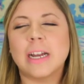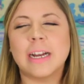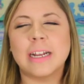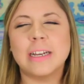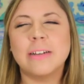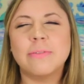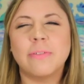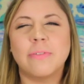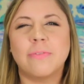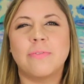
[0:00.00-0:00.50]

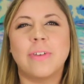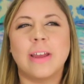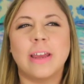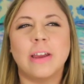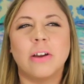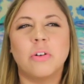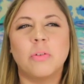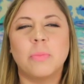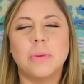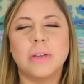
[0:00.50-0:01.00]
kind of a
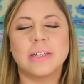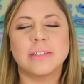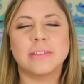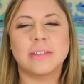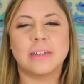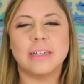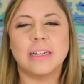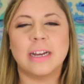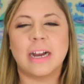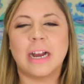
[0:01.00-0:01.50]
fail because
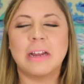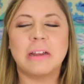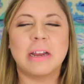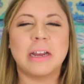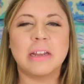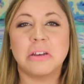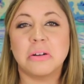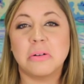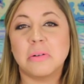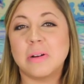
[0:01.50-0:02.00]
I
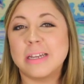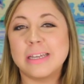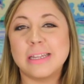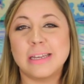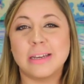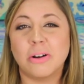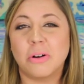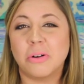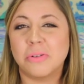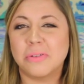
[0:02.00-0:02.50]
had no
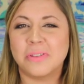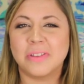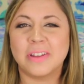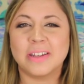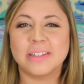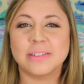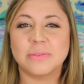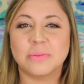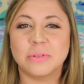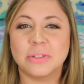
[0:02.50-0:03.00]
idea all the
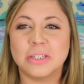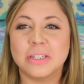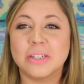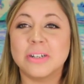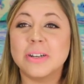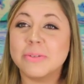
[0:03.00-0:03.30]
things that were in here.